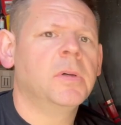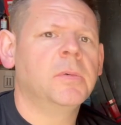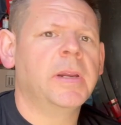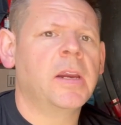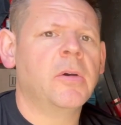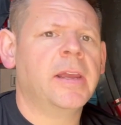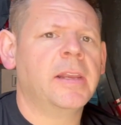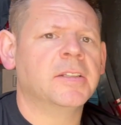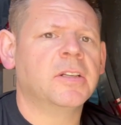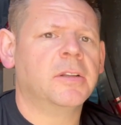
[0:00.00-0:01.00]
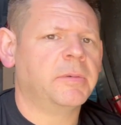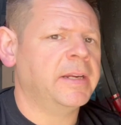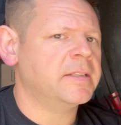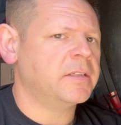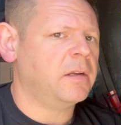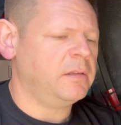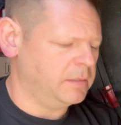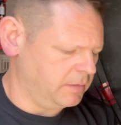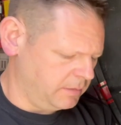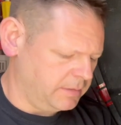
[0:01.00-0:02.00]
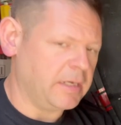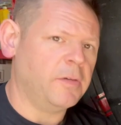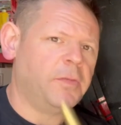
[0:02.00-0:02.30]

We can go ahead and start the reinstall. Now